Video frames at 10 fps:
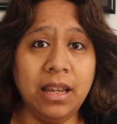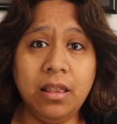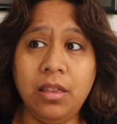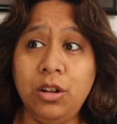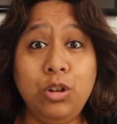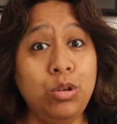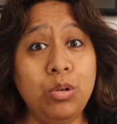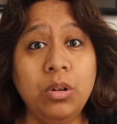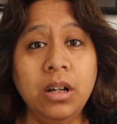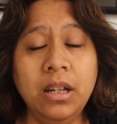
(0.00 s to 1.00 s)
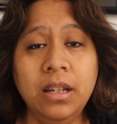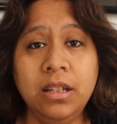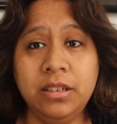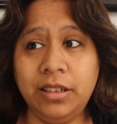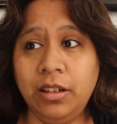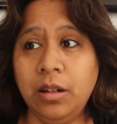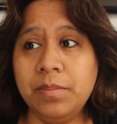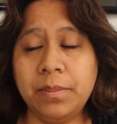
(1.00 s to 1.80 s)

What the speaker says: in the new terms.